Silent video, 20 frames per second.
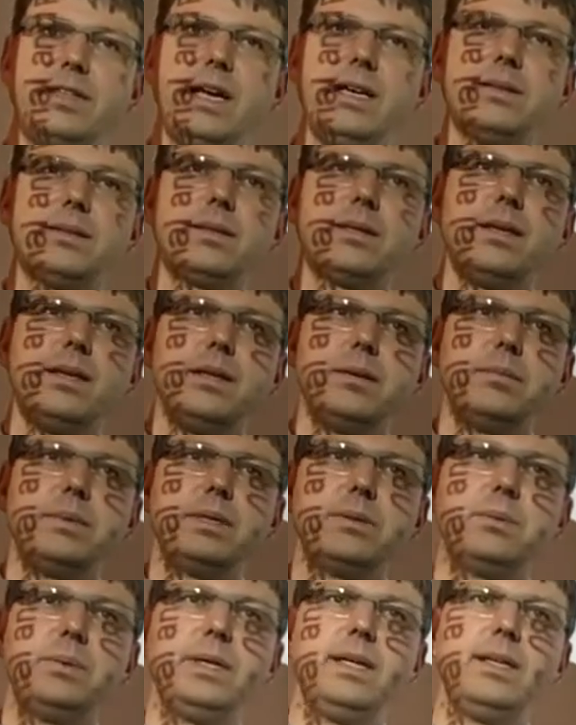that
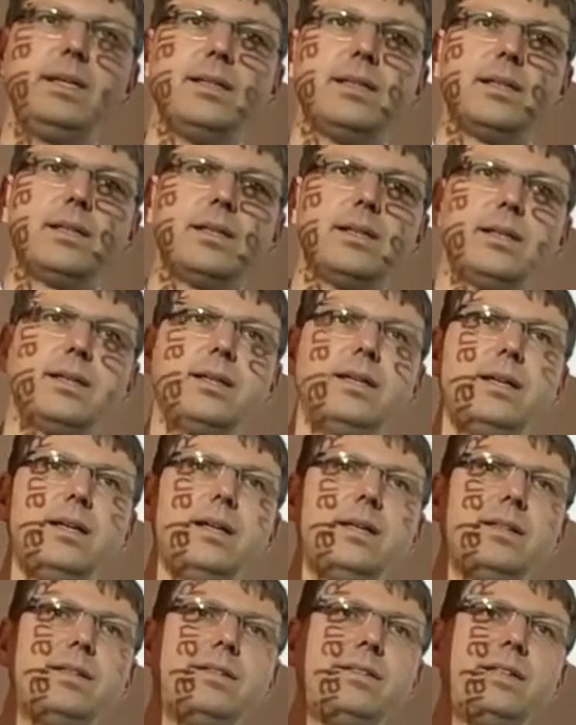between
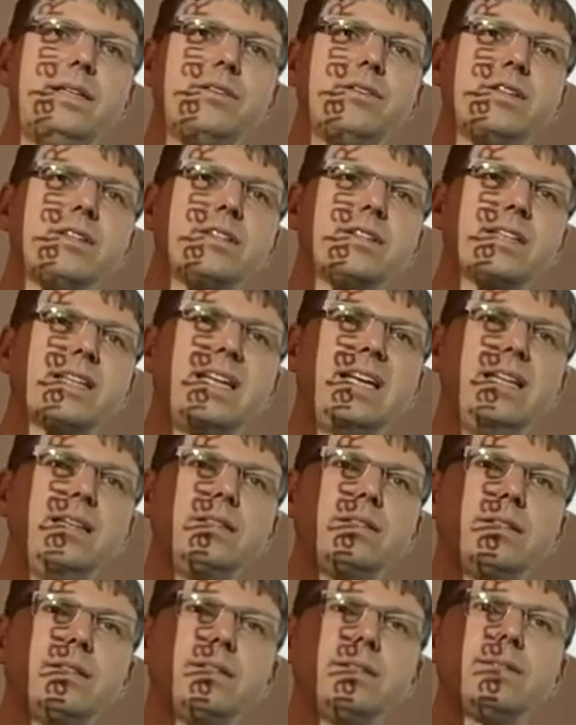serial
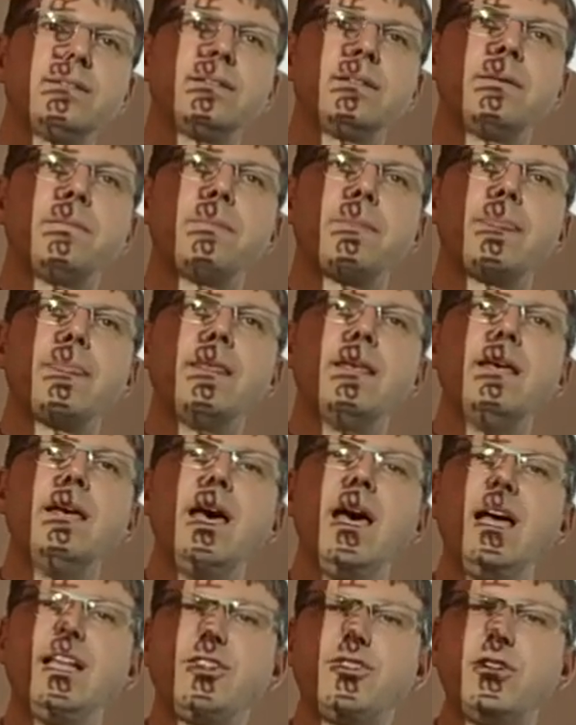killers
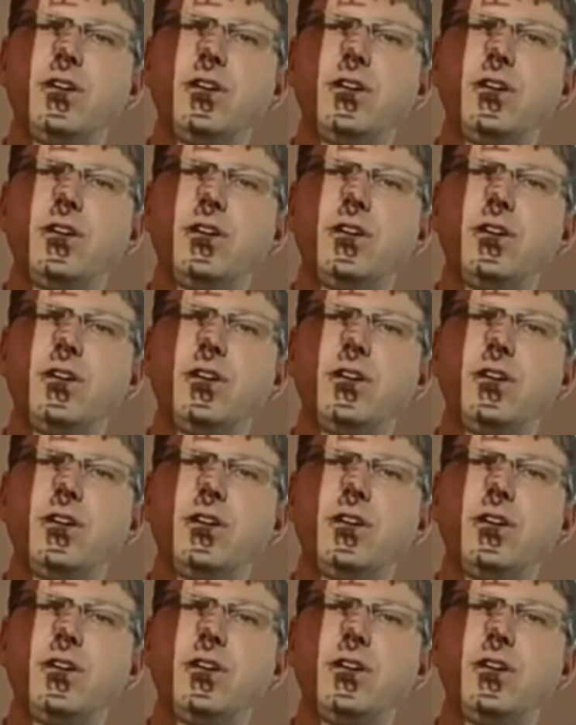and